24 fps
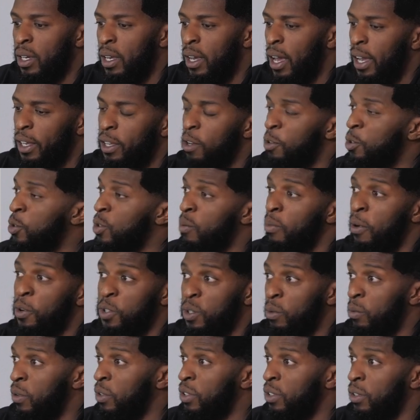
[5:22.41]
I kill two
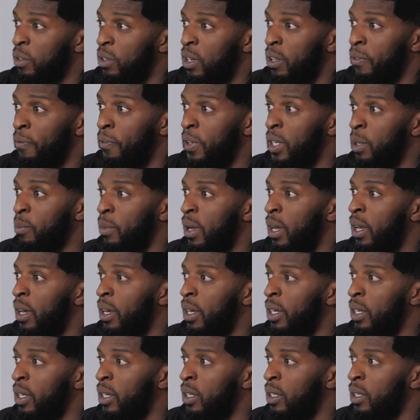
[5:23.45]
birds with one stone. I feed
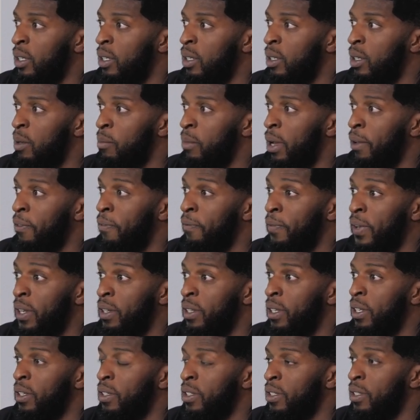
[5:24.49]
my
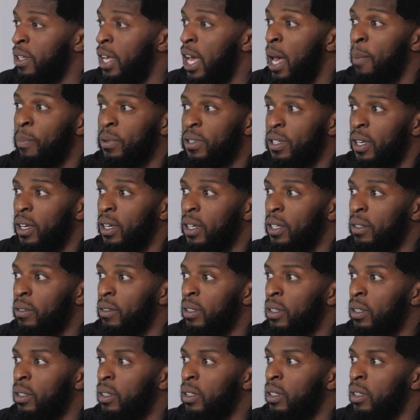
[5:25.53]
fitness appetite.
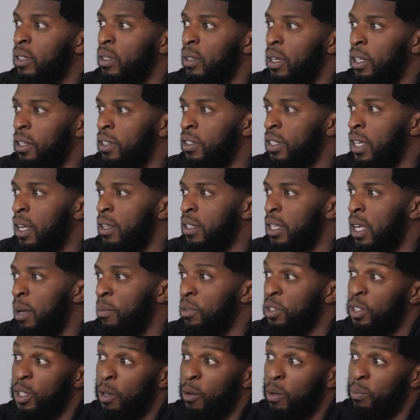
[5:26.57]
At the same time,
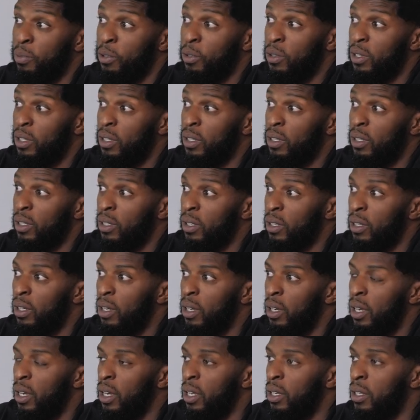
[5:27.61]
it's therapeutic
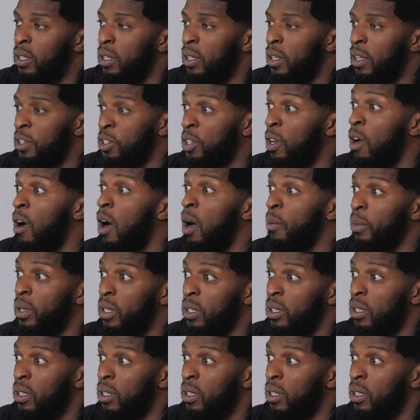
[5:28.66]
and it's calming.